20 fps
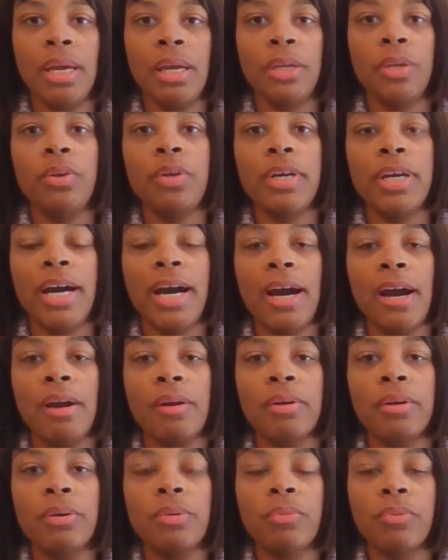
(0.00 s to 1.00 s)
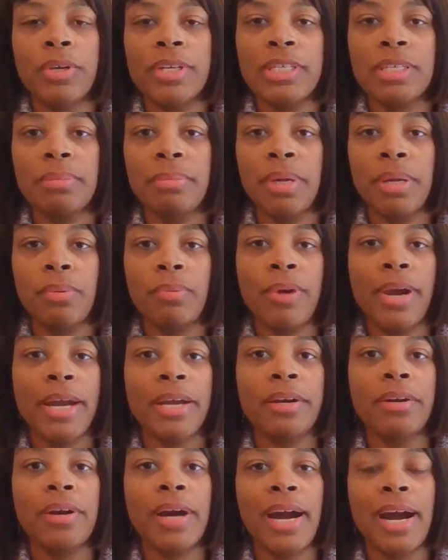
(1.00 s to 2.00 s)
You can hire a resume
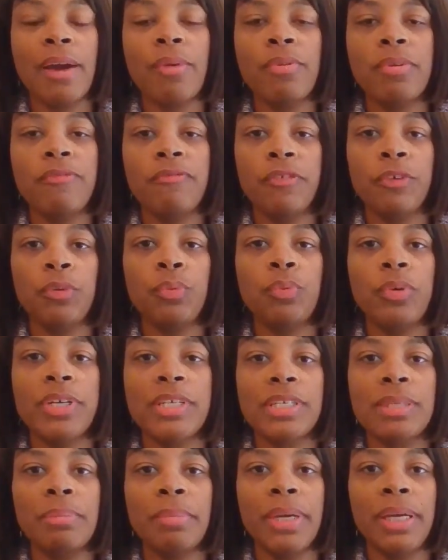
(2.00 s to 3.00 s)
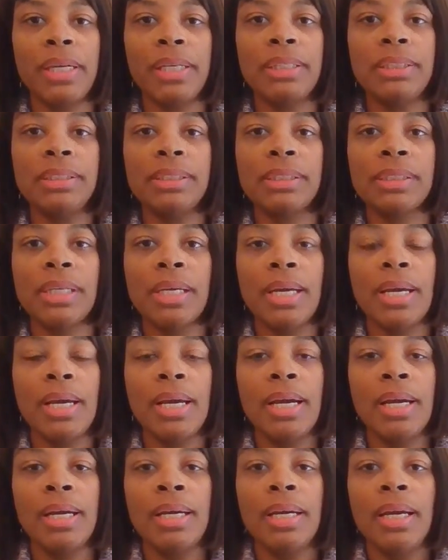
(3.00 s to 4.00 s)
writer. I review resumes,
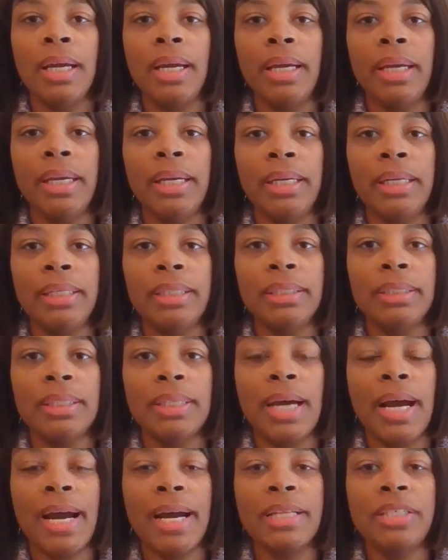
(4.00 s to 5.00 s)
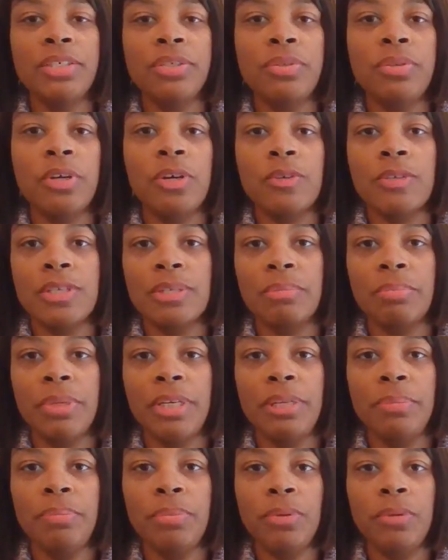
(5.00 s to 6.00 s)
and I do know some
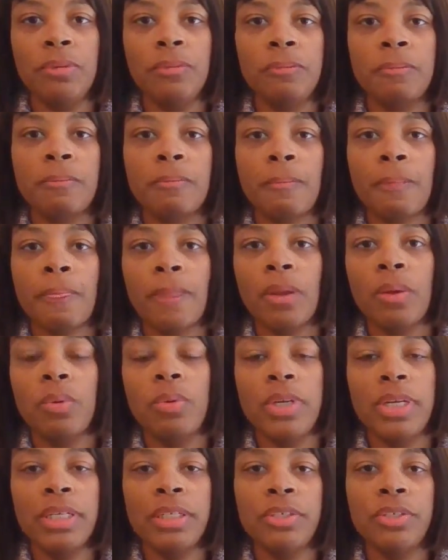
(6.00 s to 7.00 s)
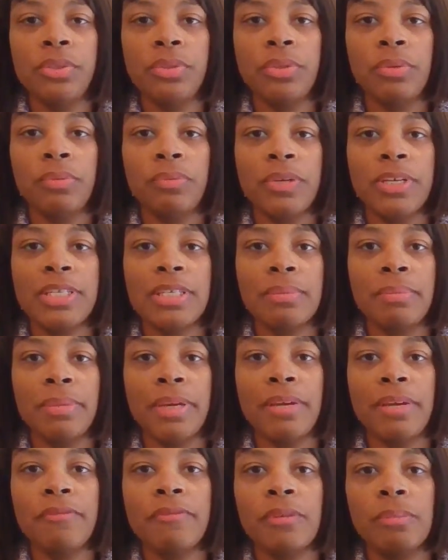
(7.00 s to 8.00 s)
people who can do your
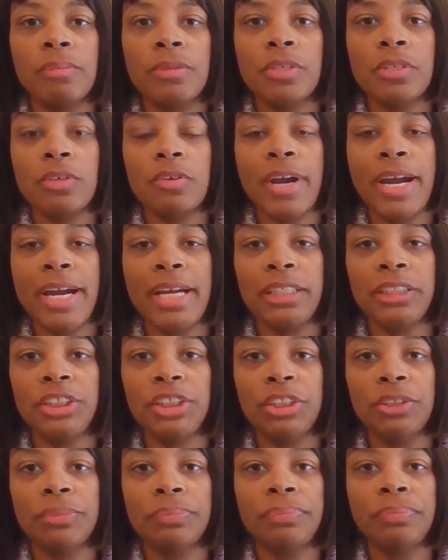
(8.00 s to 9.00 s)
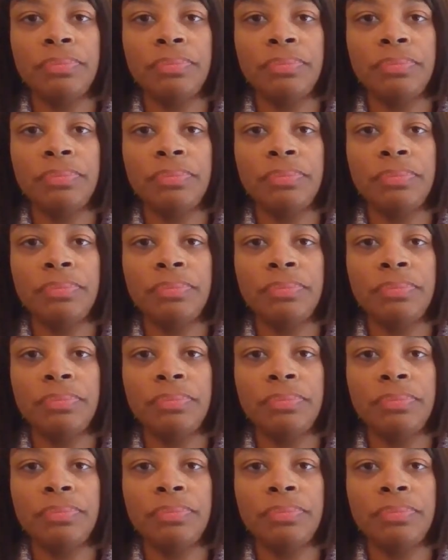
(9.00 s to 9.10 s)
resume from scratch,